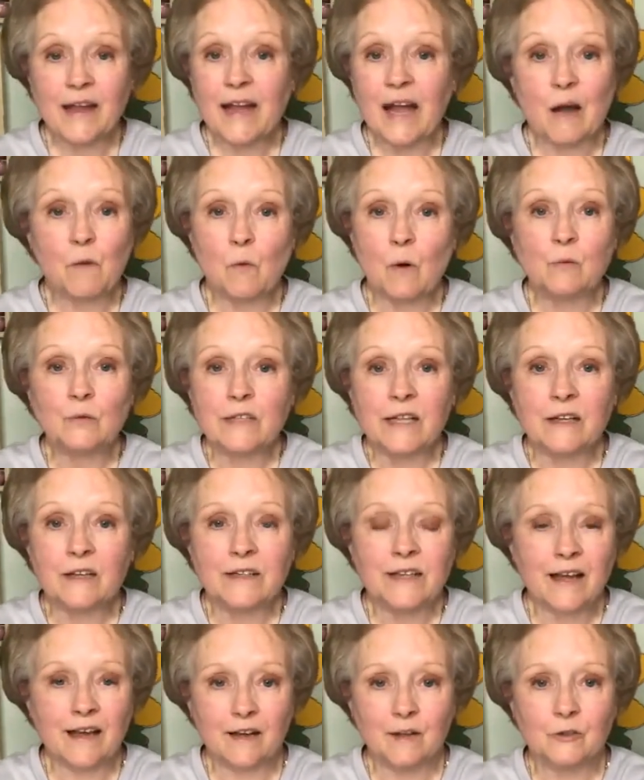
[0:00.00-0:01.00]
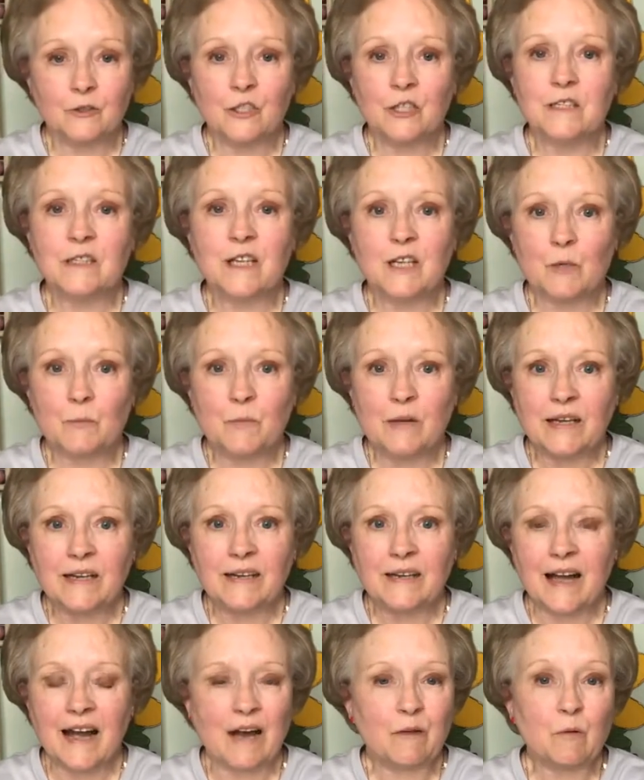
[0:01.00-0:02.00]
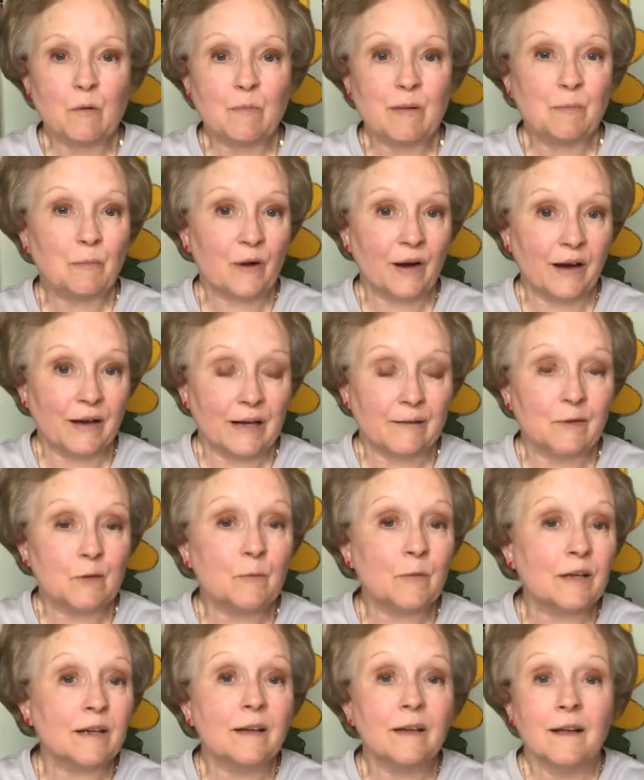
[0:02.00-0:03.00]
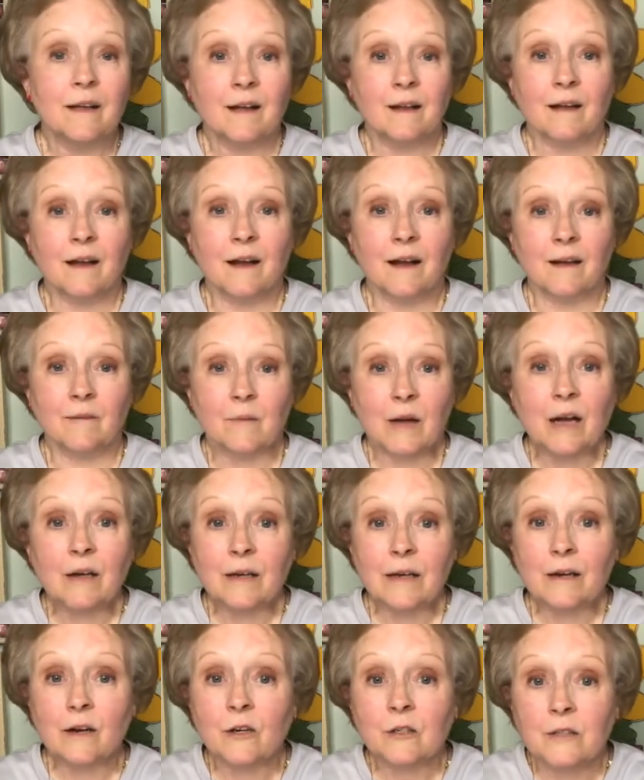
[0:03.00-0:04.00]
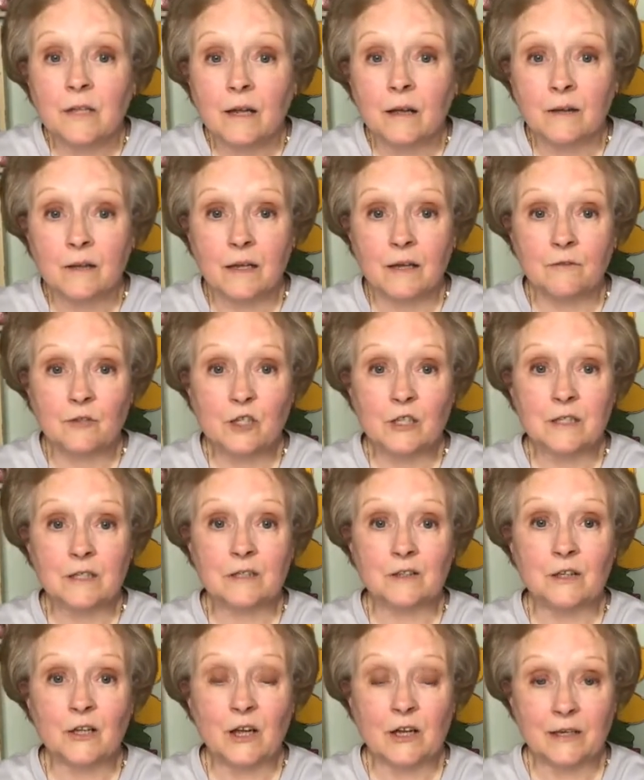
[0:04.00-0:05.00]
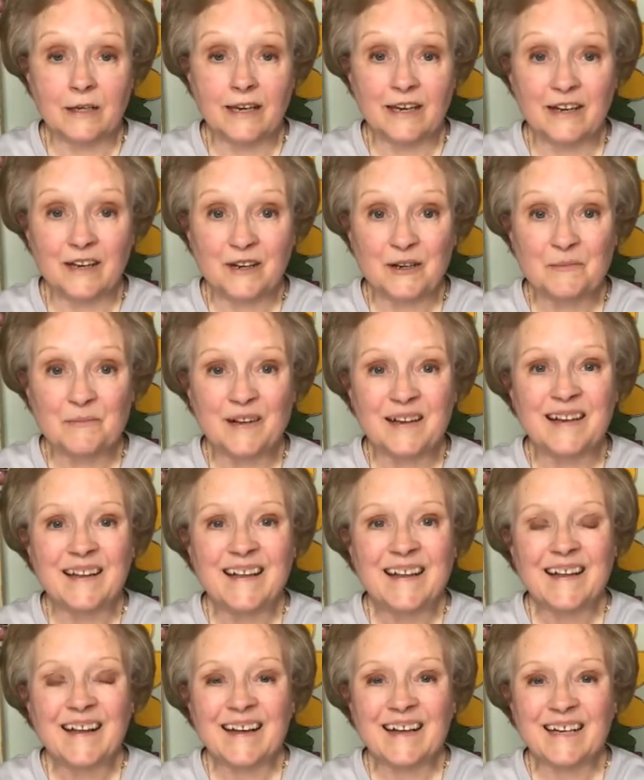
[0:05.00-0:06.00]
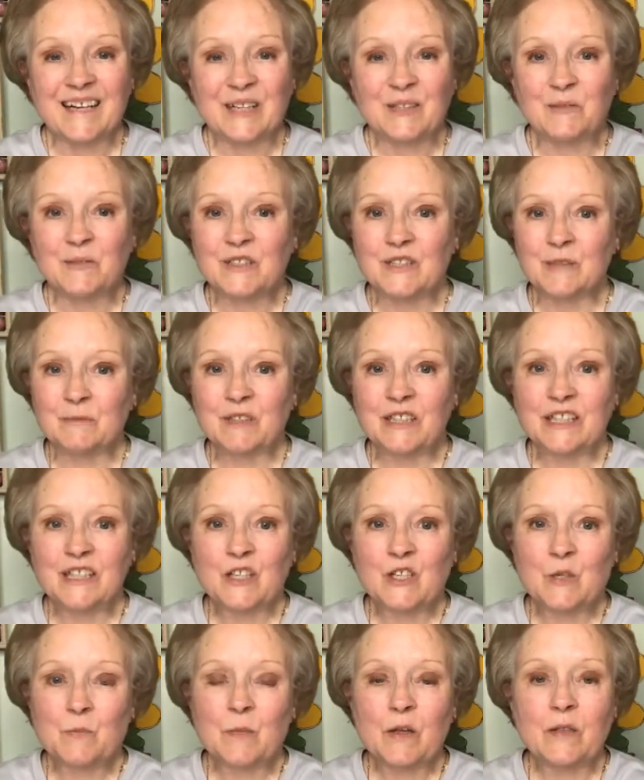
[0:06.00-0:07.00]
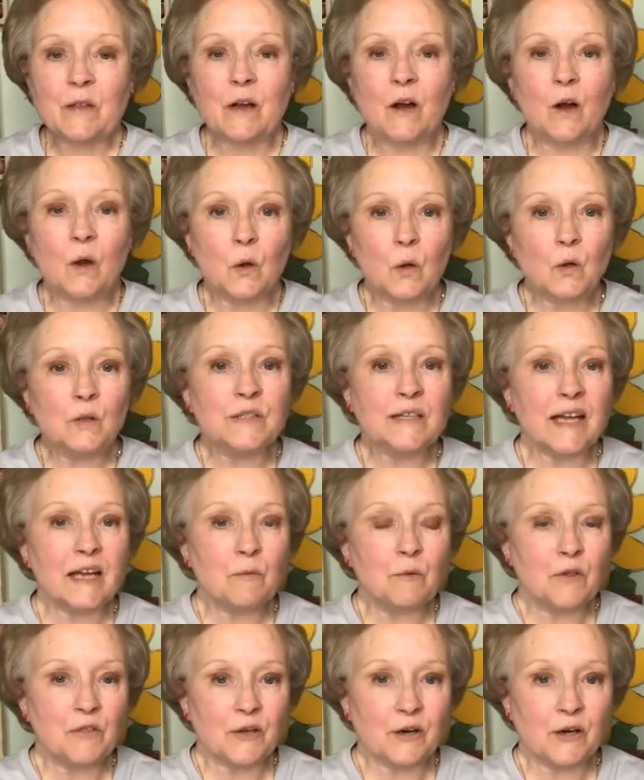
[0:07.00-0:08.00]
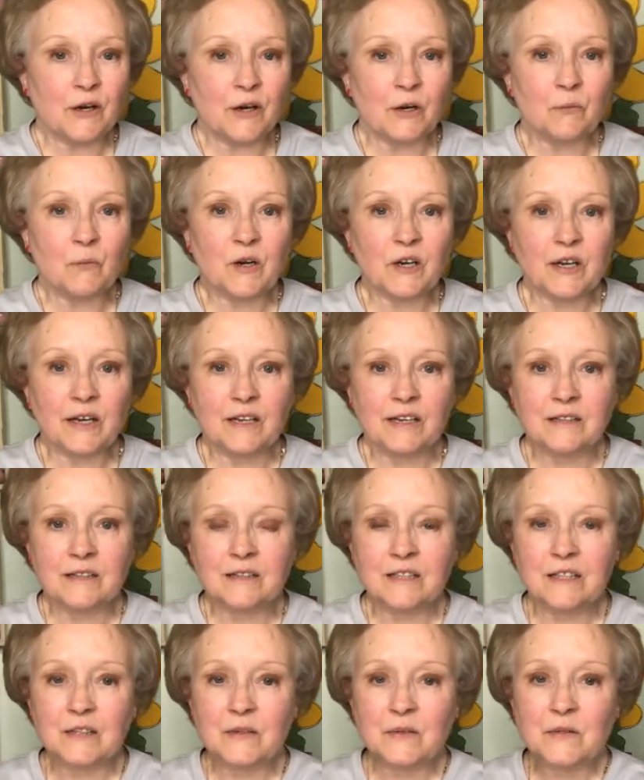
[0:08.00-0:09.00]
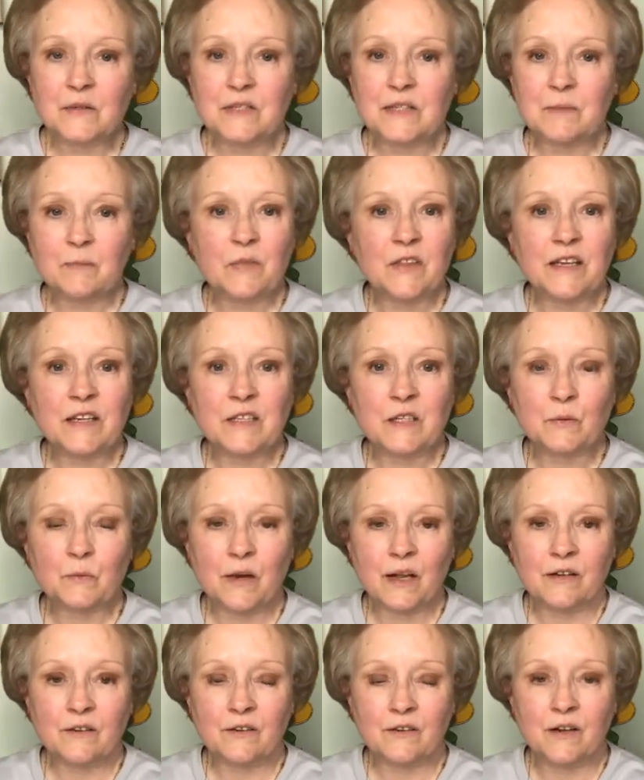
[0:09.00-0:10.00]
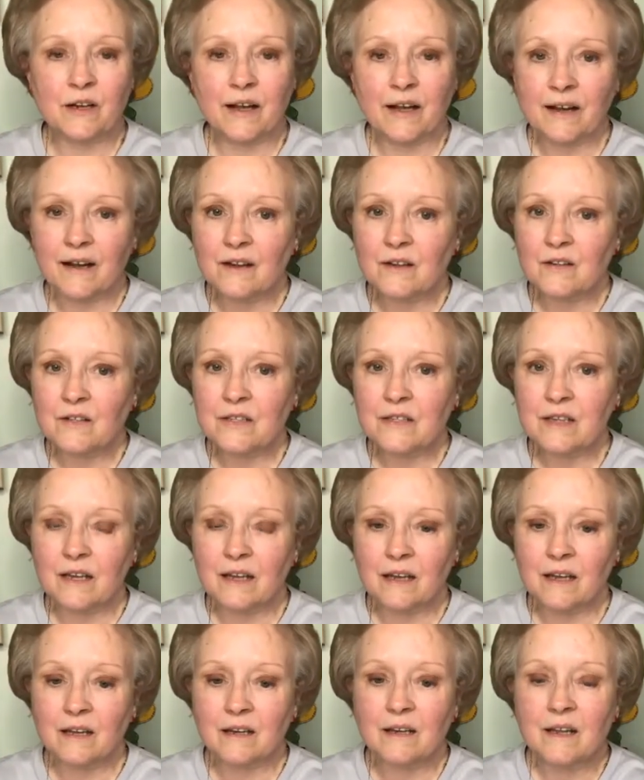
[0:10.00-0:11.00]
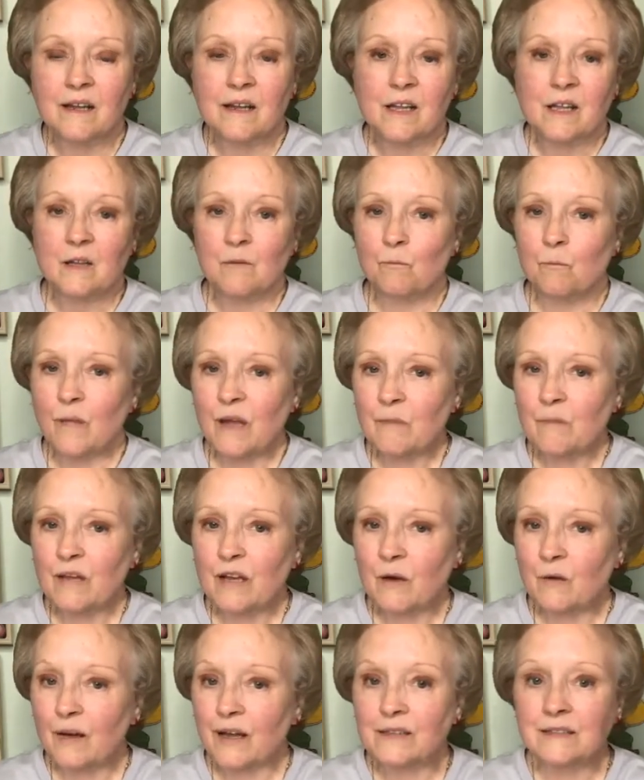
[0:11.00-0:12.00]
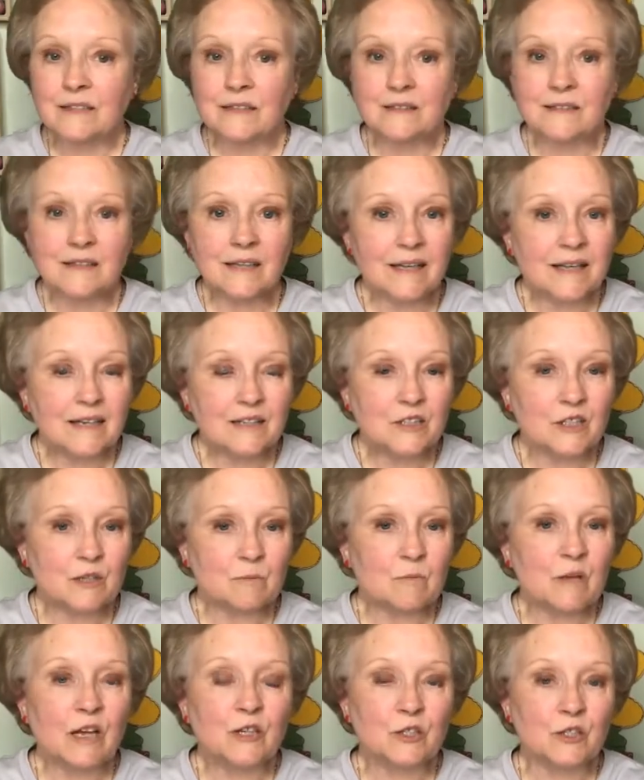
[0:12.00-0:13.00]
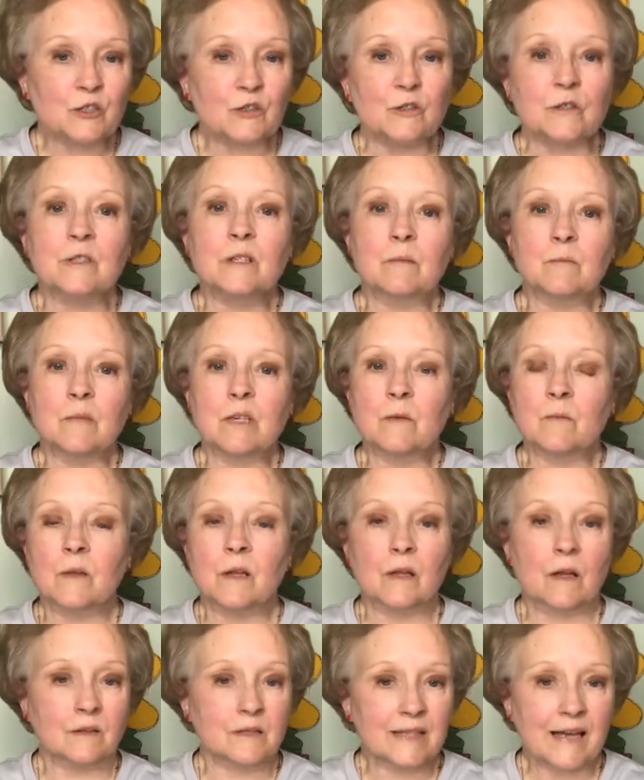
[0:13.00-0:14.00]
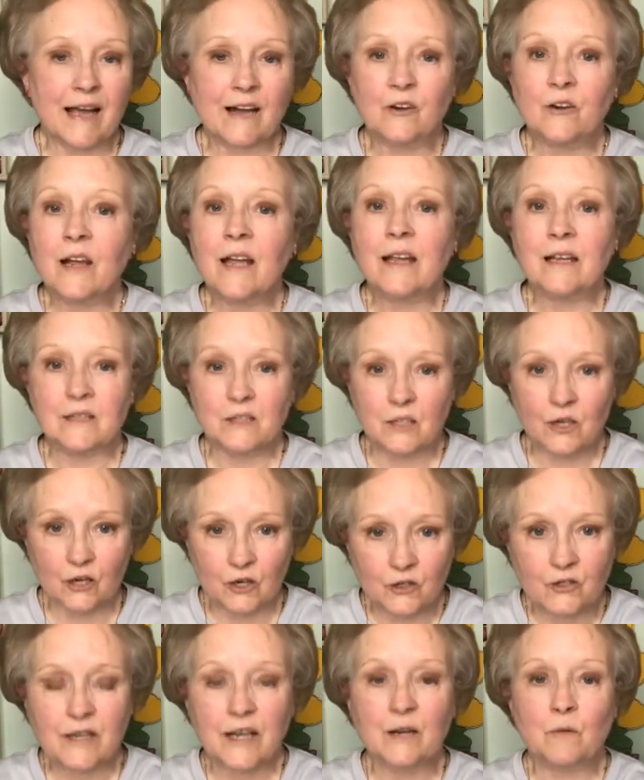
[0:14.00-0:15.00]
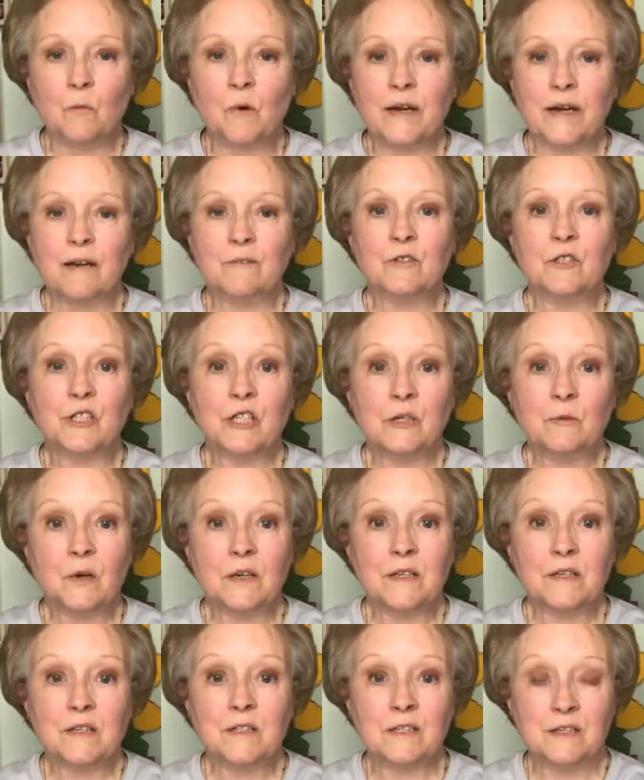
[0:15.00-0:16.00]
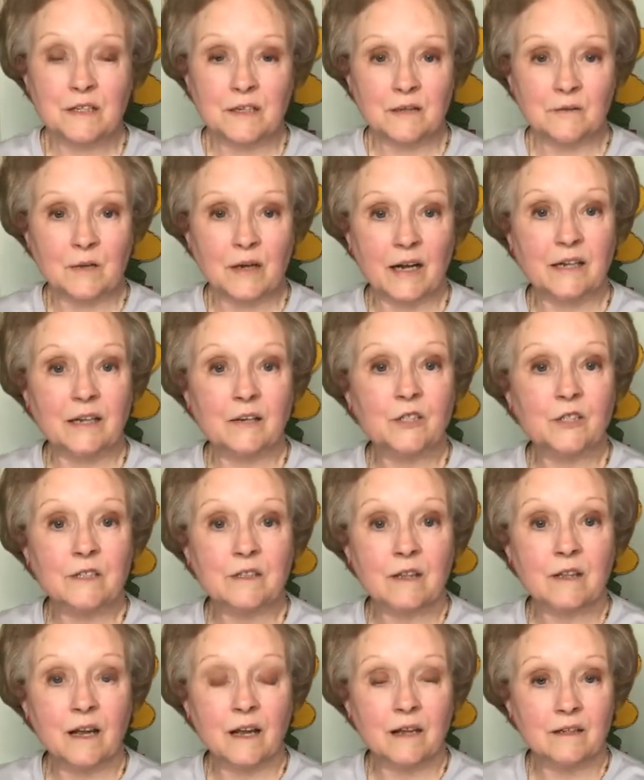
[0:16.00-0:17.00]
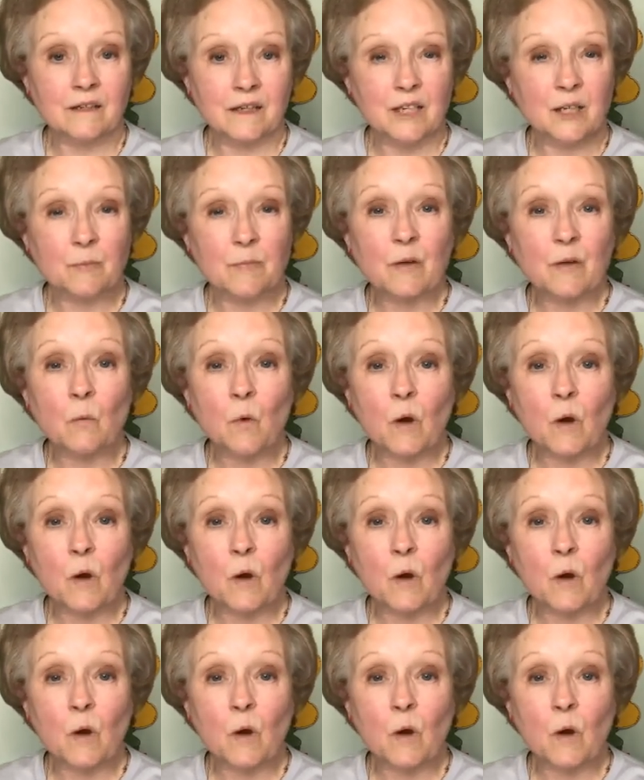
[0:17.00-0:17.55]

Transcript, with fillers: I won't tell you how old she's going to be. I would be proud of it, but um, I'll let her tell you if she's still on here. But um, So I'm going to go spend the whole day with her. We're going to do some things around her house and maybe go out to lunch. I'm not sure. So I'm going to, Saturday is her day, whatever she wants to do. I know she's got a little bit of